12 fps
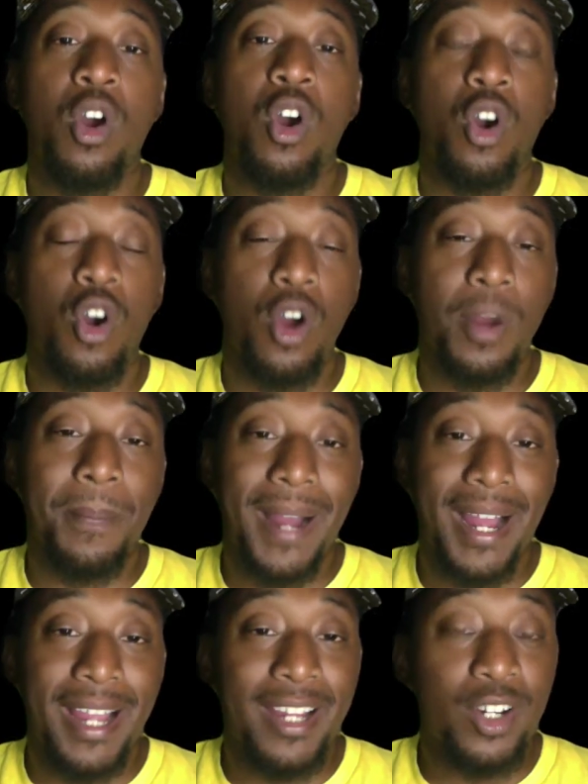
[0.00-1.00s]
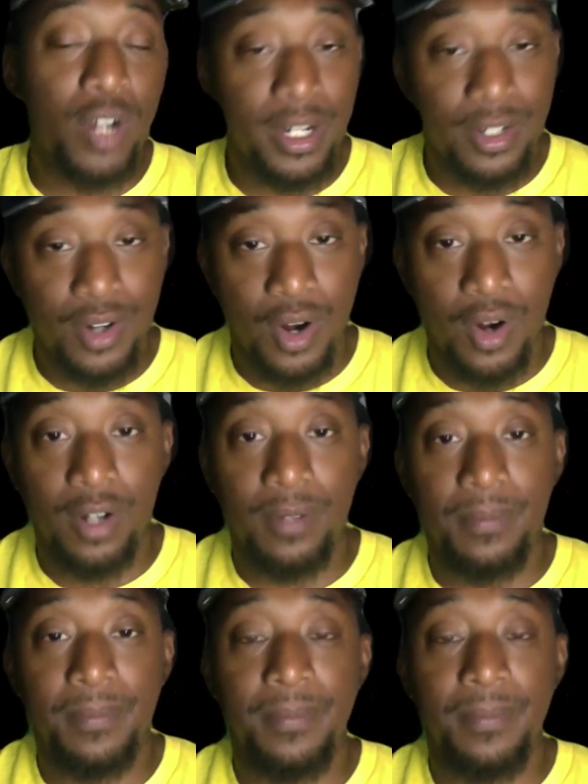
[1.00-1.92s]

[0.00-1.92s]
on my credit card.